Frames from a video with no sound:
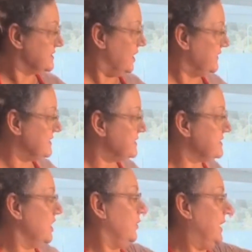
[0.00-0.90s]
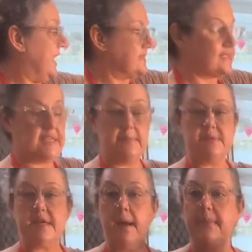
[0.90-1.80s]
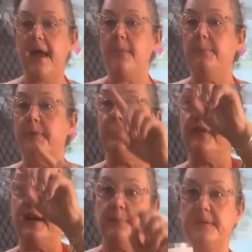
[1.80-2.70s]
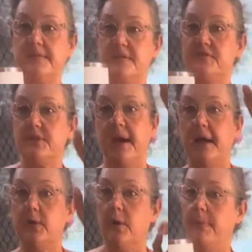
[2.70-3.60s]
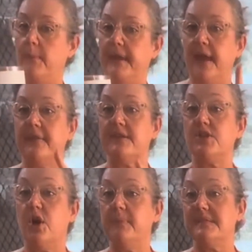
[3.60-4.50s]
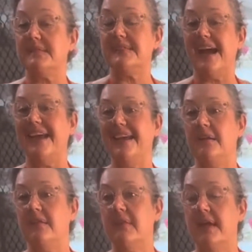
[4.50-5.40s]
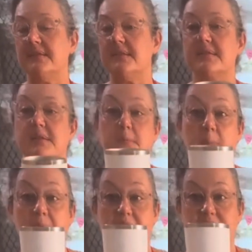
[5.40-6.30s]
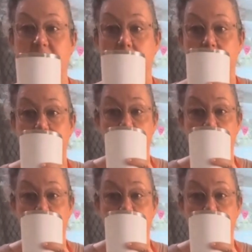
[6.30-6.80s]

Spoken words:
So this is going to allow steam to come out, but if any bits of tomato are popping out the top, they're staying in thanks to the simmer basket.